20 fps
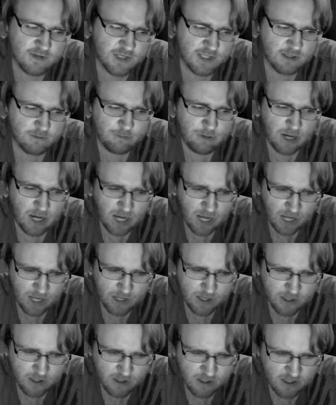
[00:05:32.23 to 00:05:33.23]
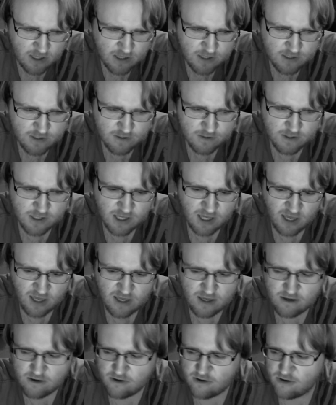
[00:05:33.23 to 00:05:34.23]
Did the pie eat the
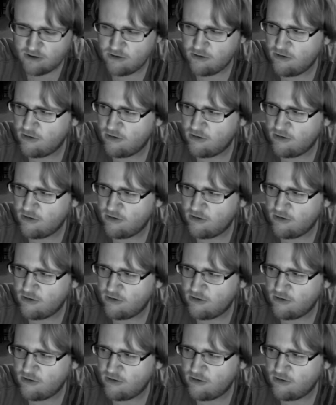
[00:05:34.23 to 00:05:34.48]
cake?